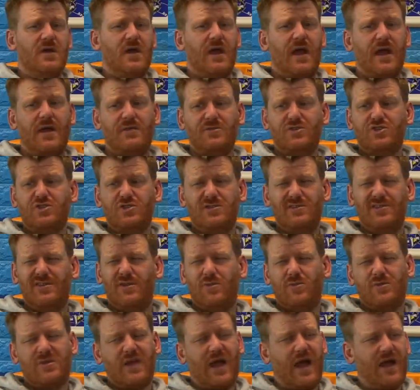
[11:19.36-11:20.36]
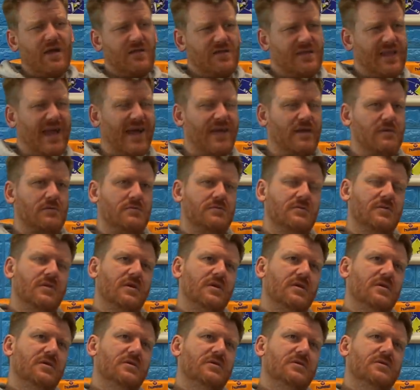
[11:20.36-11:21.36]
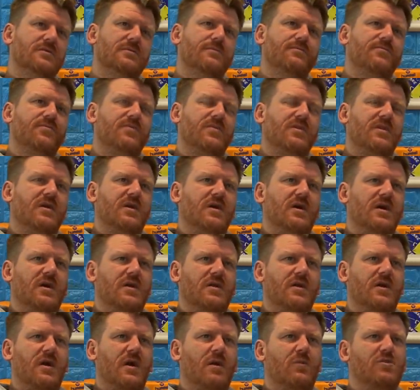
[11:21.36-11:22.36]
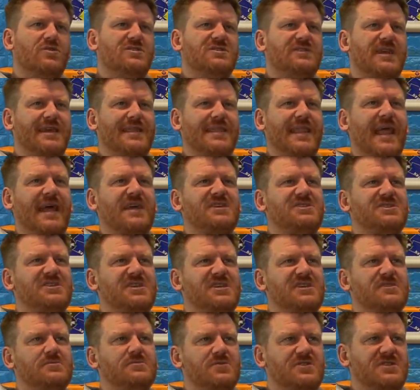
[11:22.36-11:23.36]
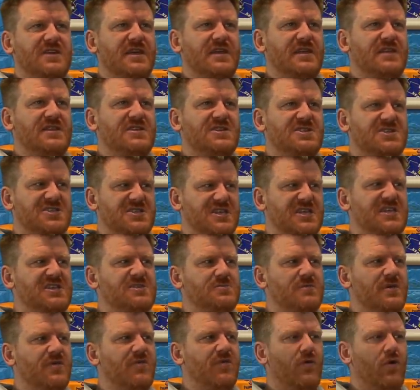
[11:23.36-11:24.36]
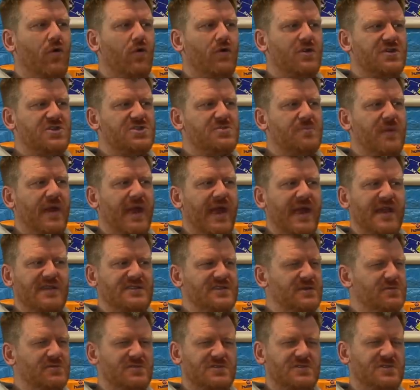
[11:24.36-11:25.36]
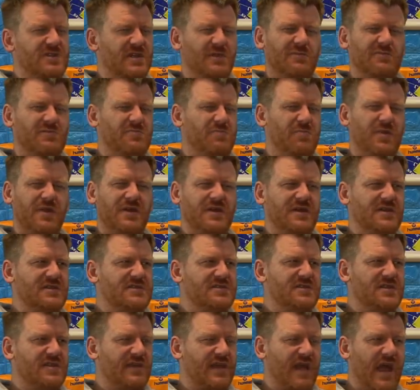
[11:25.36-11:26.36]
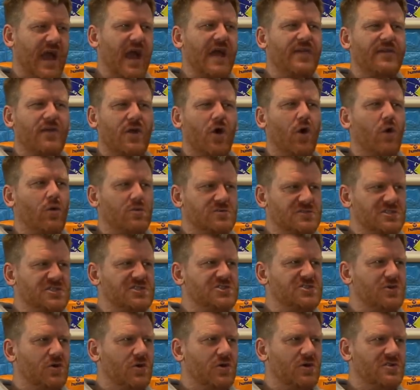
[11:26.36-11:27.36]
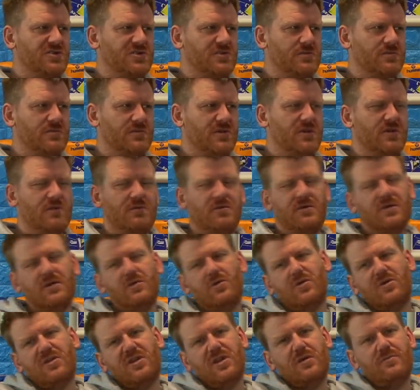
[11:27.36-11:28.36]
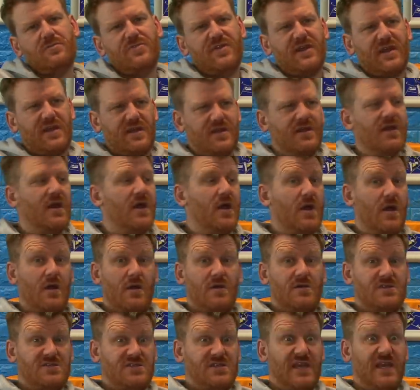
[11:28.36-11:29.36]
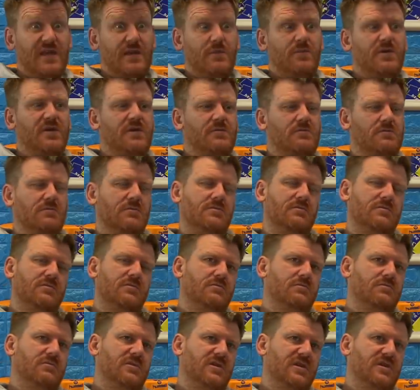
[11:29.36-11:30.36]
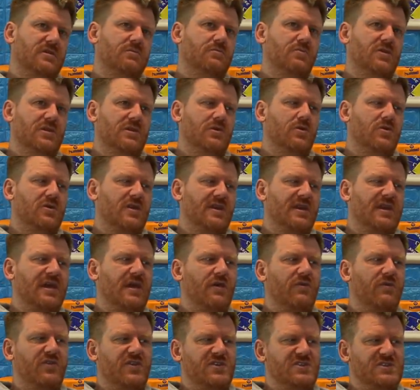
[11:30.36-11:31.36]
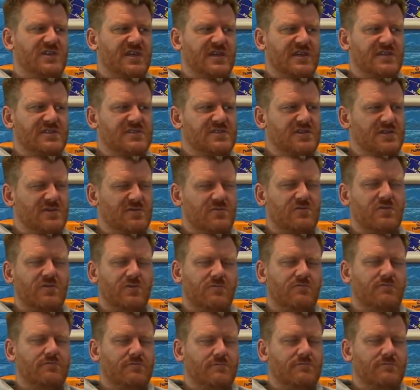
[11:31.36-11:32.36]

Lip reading: And, you know, that I wouldn't say last season, but certainly the season before at Spurs, he was brilliant. And the kind of goals he scored, you know, you looked at him thinking, certainly with looking at Gylfi Sigurdsson,